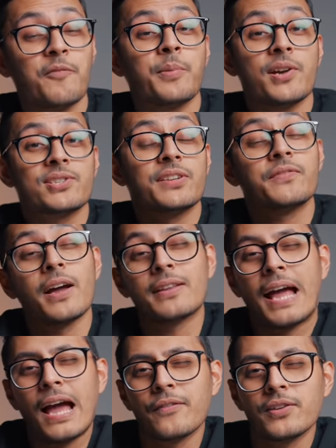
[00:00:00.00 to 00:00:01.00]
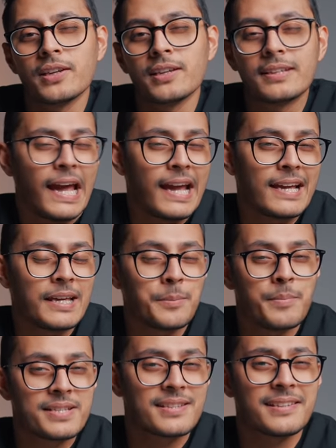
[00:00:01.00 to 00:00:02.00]
have personally found that having a
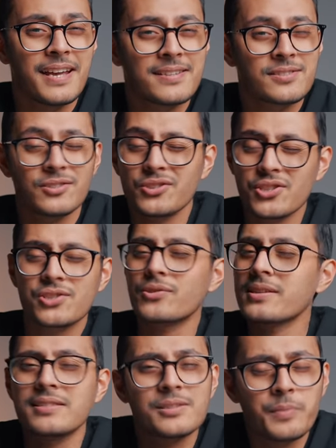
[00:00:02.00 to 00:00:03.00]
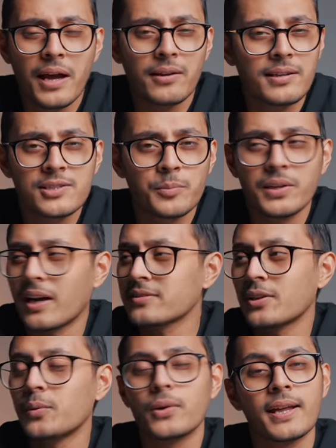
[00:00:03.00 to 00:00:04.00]
messy desk just stresses me out a little bit. I don't
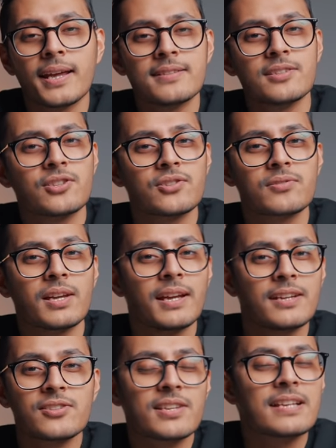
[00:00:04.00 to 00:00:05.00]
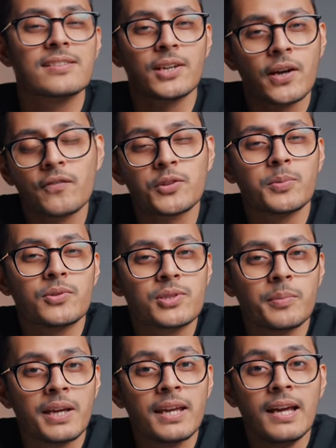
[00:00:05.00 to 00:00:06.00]
know what it is. It's just it just isn't comfortable to
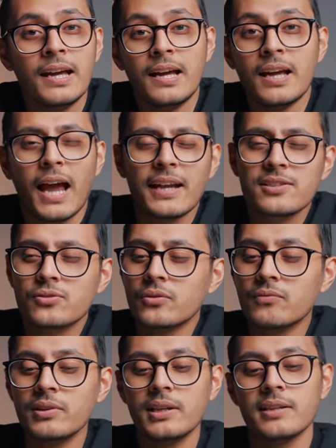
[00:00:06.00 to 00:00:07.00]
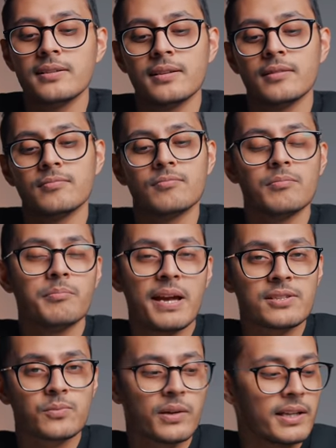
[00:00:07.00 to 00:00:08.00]
me. And it's not really
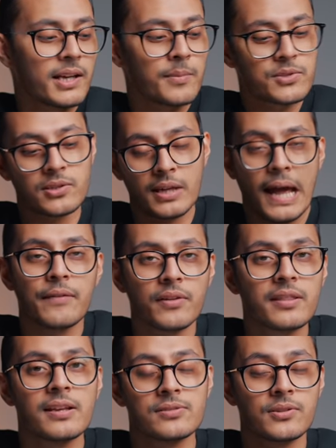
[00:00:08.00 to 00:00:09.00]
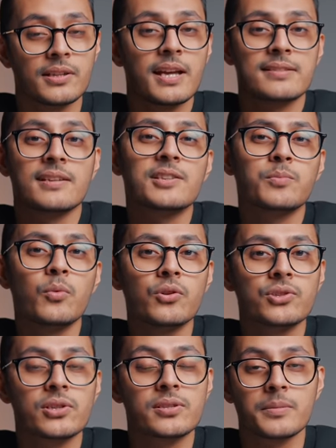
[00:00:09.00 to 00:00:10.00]
mess when it comes to having things on the desk. It's more
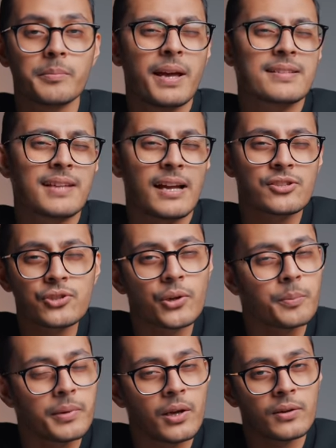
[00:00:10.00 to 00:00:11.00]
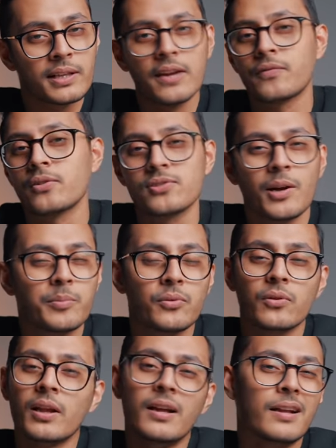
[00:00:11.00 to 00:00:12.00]
just mess that shouldn't belong there. For
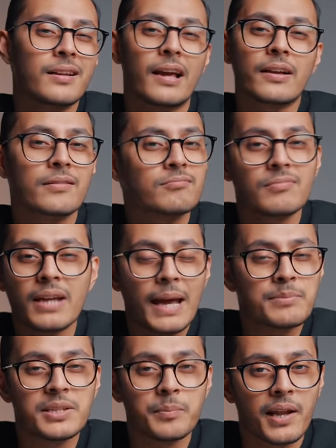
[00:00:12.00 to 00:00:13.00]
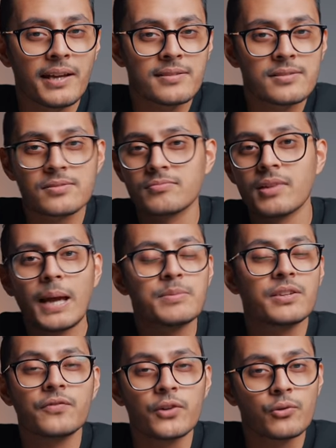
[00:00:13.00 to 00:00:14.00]
example, like empty plates,
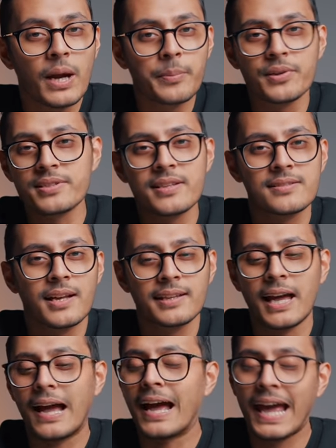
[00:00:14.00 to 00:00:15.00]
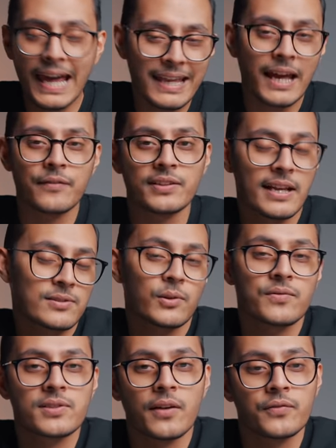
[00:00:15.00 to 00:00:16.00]
empty food wrappers, things like that. I hate having that sort
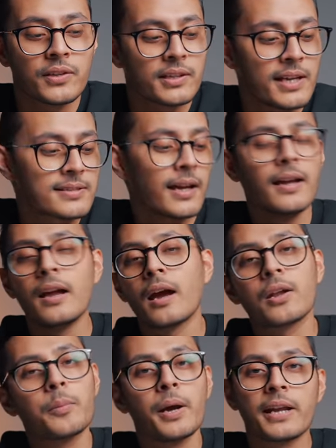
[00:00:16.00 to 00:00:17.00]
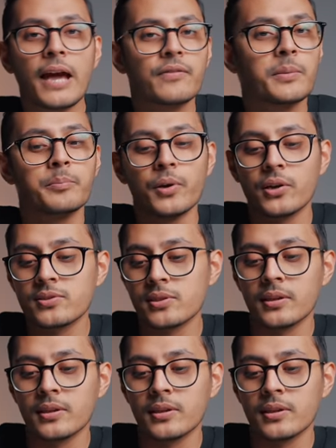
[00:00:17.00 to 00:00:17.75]
of stuff on the desk. I don't mind having books